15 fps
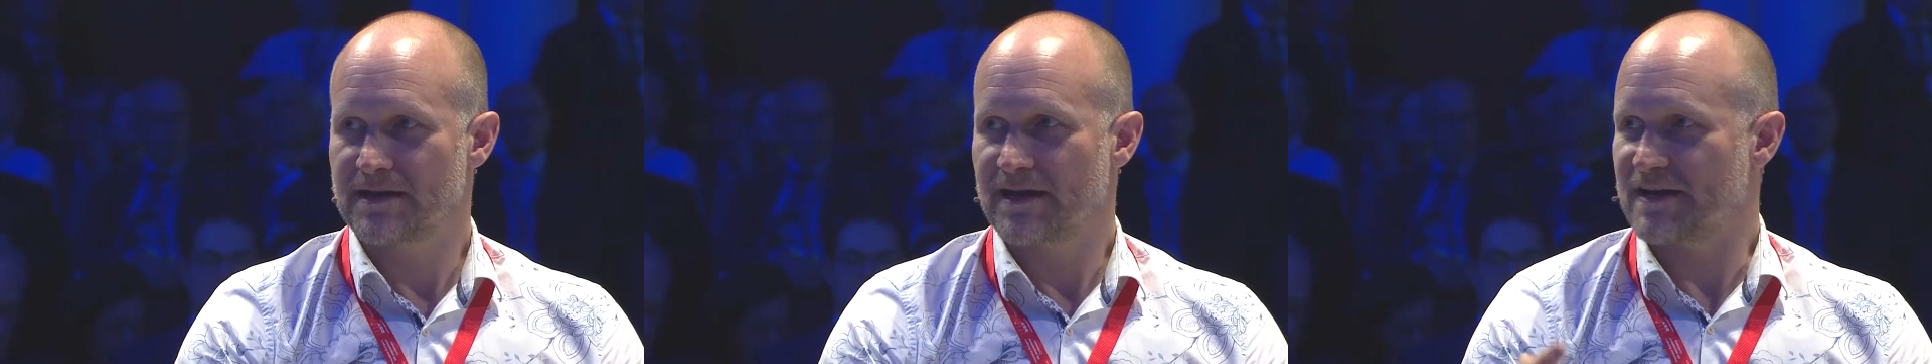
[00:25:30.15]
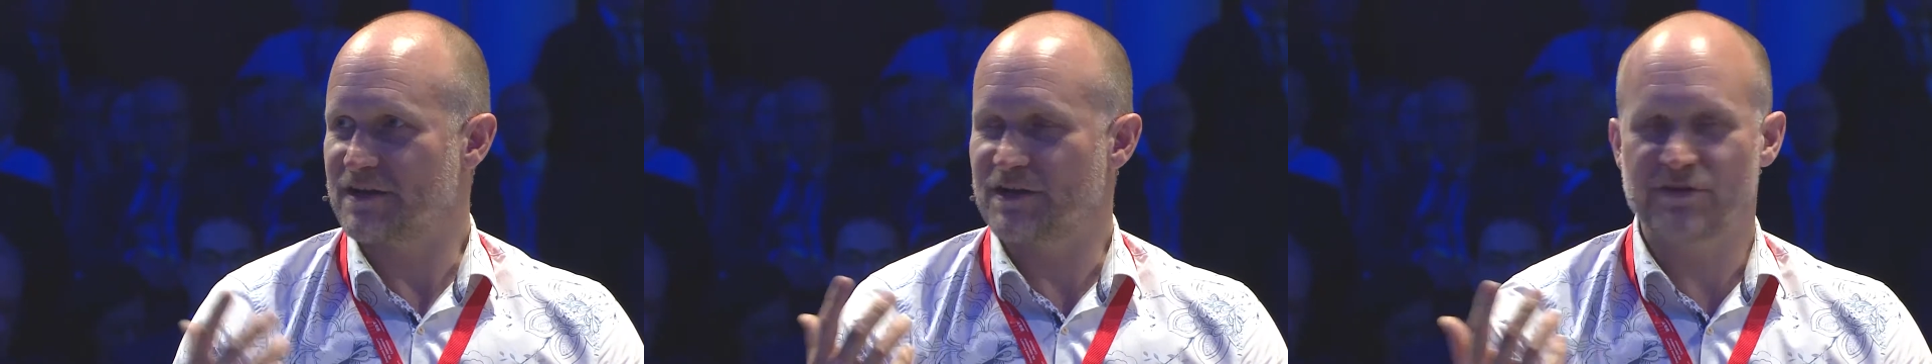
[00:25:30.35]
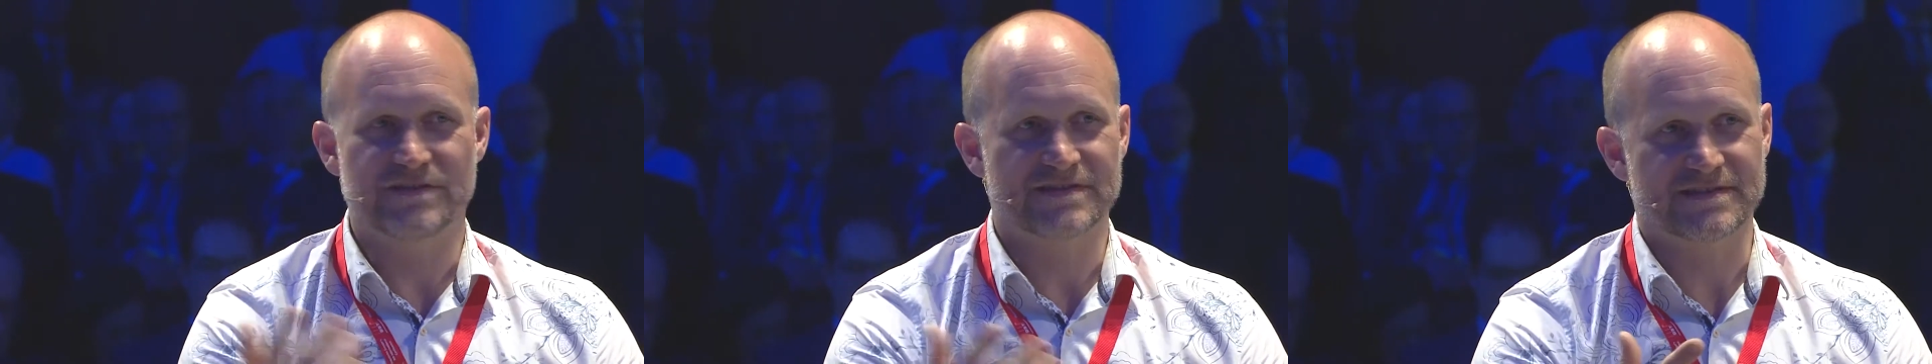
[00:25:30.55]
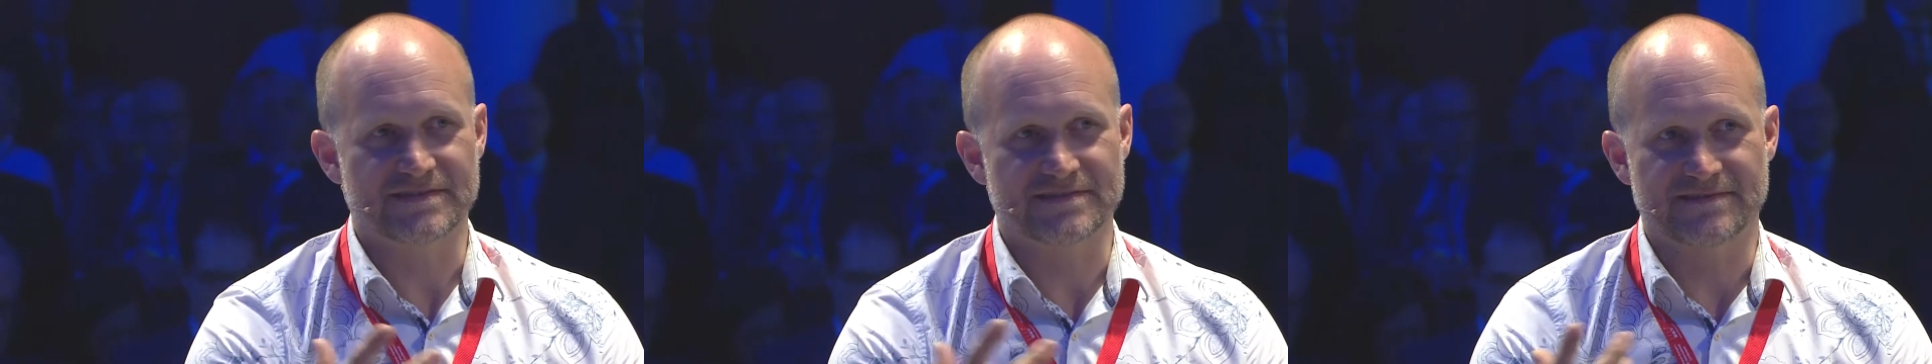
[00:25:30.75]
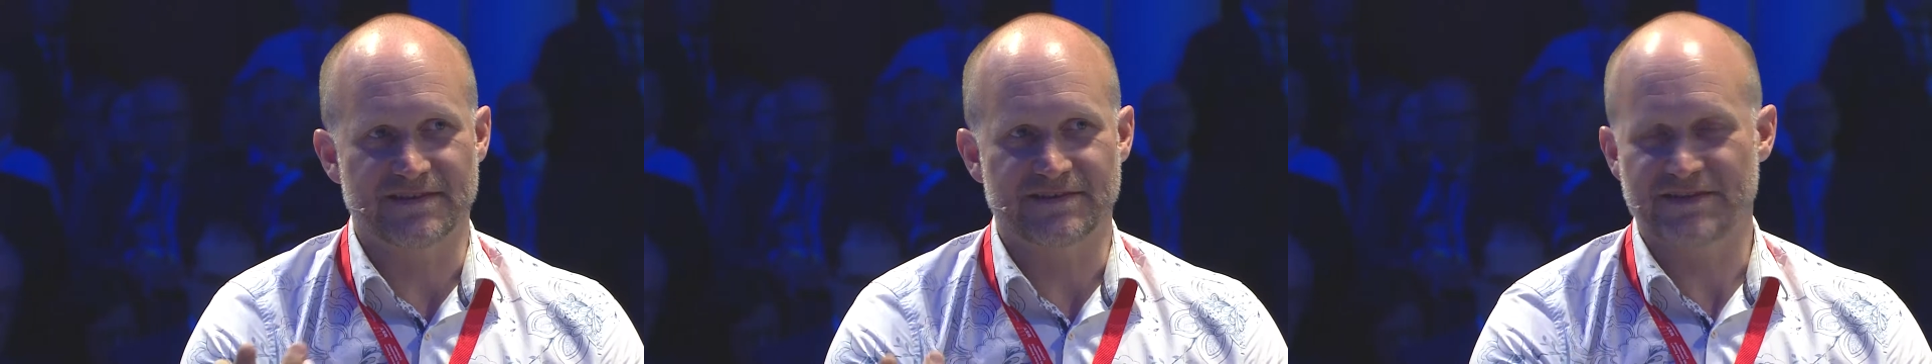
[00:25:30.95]
and I know this
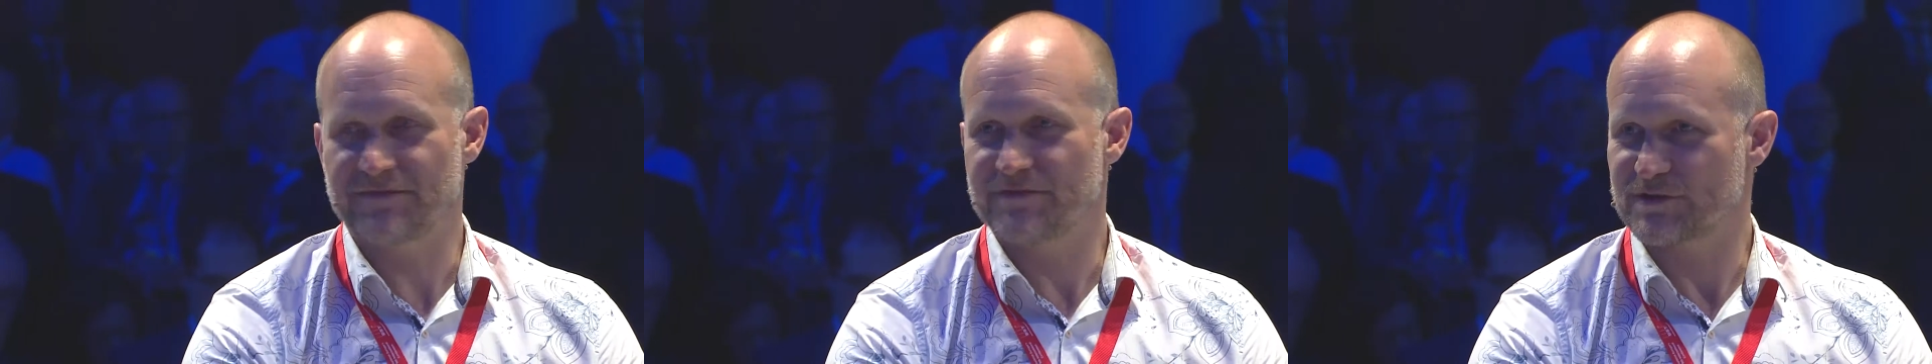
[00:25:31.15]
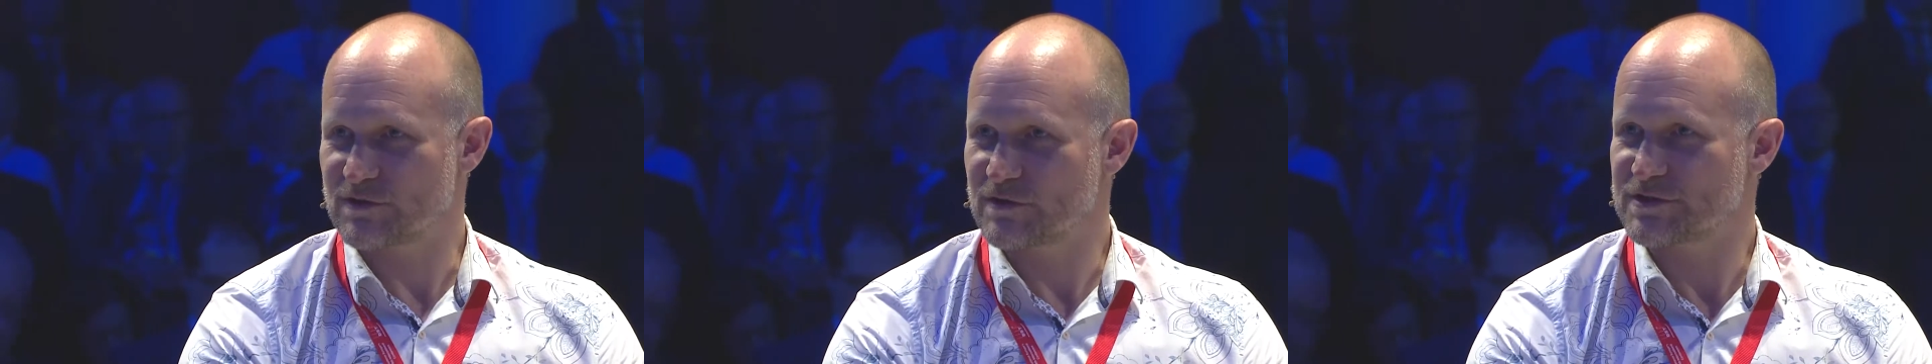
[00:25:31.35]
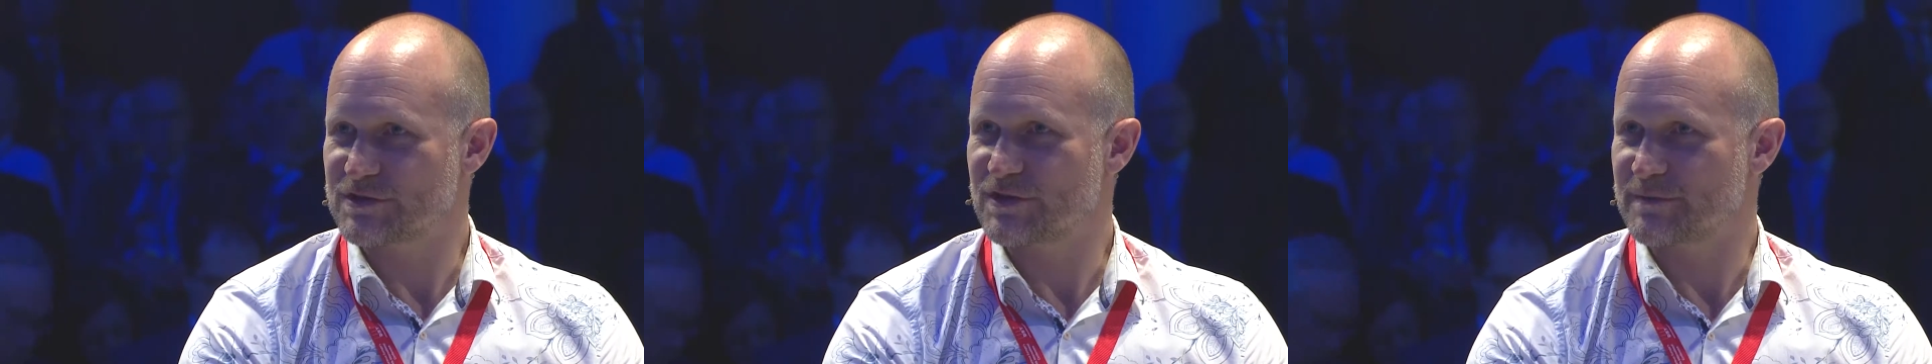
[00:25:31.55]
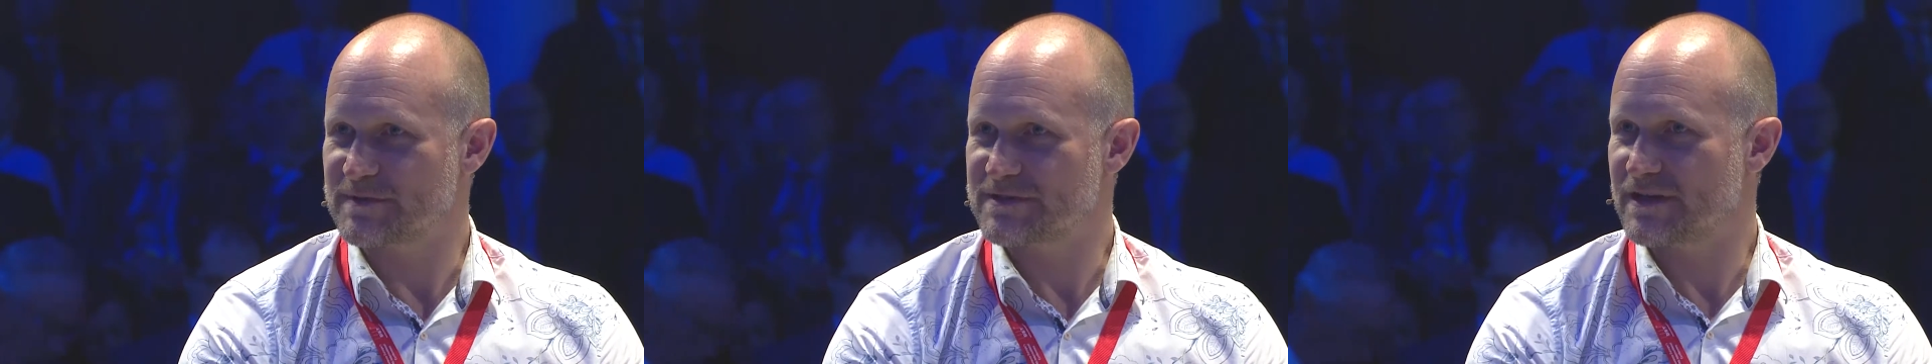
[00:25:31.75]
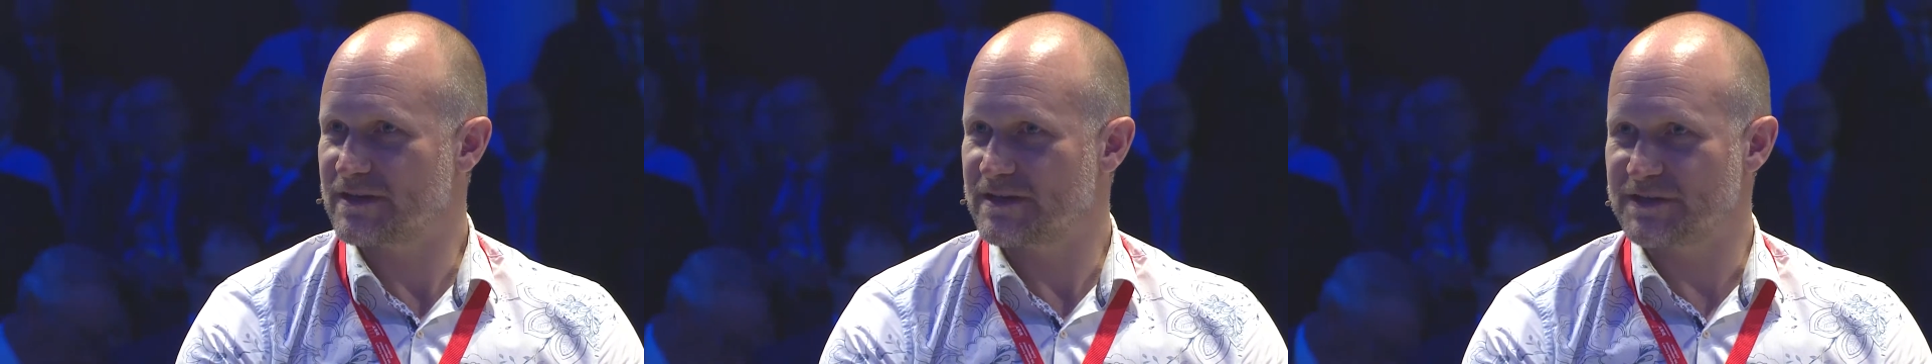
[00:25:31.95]
is different across Europe, but
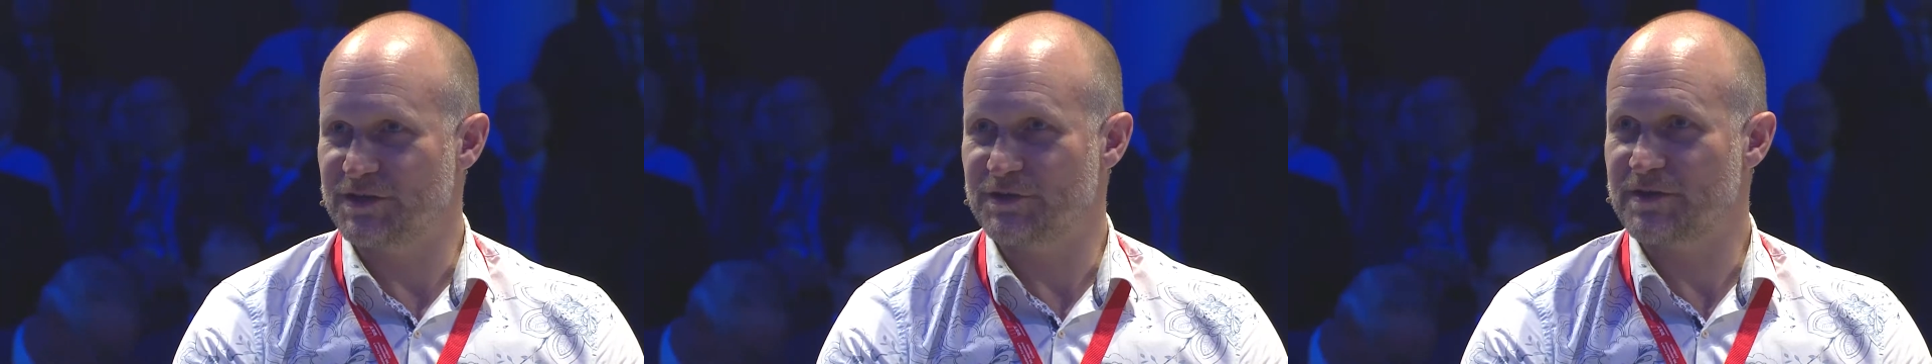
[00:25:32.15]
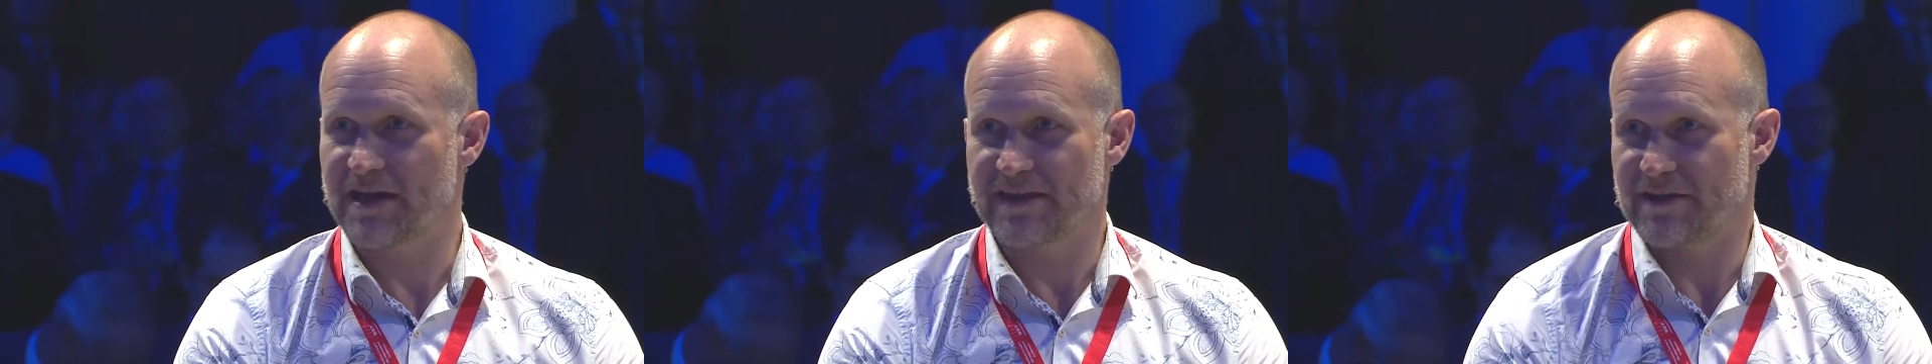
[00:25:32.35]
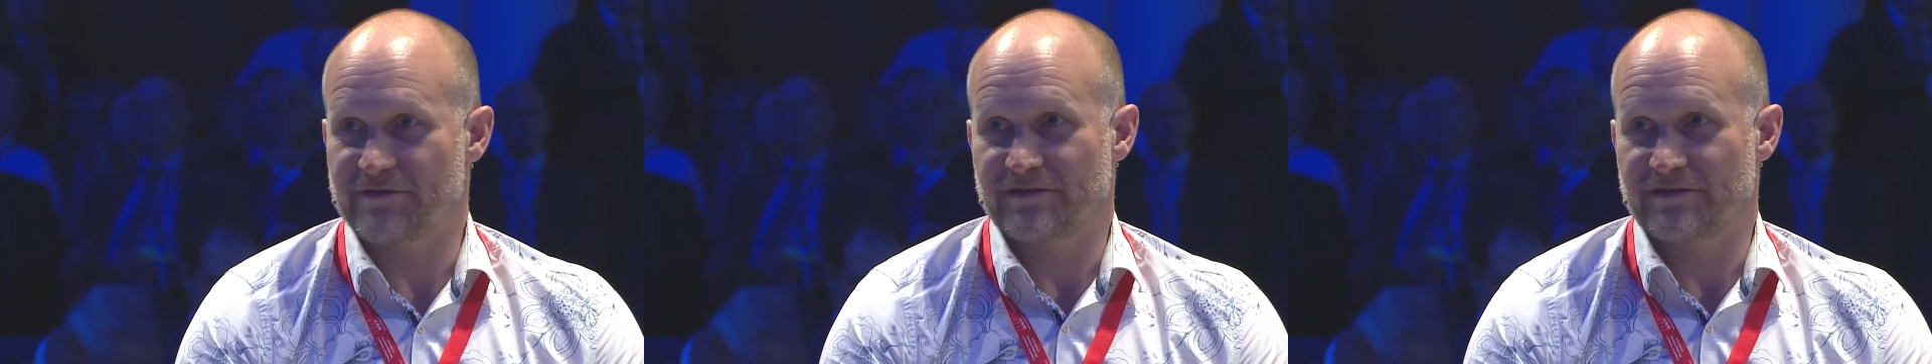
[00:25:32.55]
certainly in the UK,